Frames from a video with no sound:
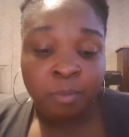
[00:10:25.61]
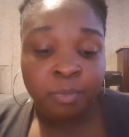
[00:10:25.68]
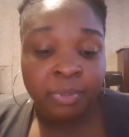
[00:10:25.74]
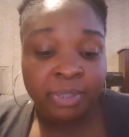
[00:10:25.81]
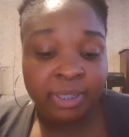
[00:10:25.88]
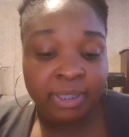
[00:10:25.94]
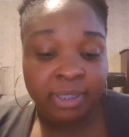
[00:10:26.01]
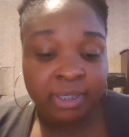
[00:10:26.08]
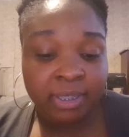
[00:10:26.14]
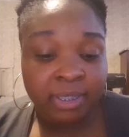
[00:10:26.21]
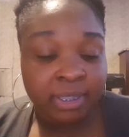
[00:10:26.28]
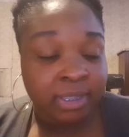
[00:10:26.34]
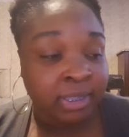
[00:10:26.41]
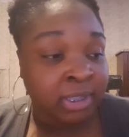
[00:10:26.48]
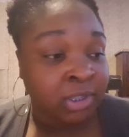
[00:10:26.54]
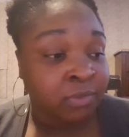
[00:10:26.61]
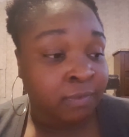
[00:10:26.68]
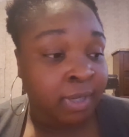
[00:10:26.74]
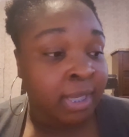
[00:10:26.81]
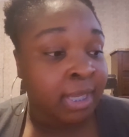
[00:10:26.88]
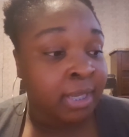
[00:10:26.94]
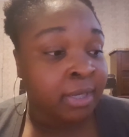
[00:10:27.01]
But this
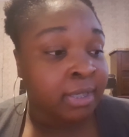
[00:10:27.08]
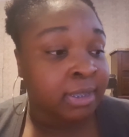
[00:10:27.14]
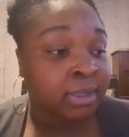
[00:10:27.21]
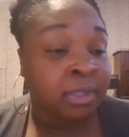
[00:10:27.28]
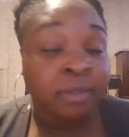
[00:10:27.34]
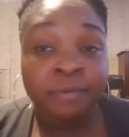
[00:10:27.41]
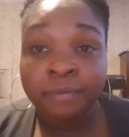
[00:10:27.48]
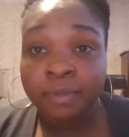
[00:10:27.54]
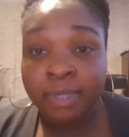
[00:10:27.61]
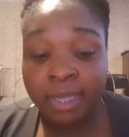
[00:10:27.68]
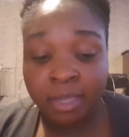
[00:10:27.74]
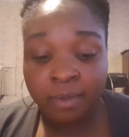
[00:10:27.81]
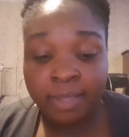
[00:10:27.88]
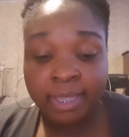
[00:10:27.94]
right here is good for now.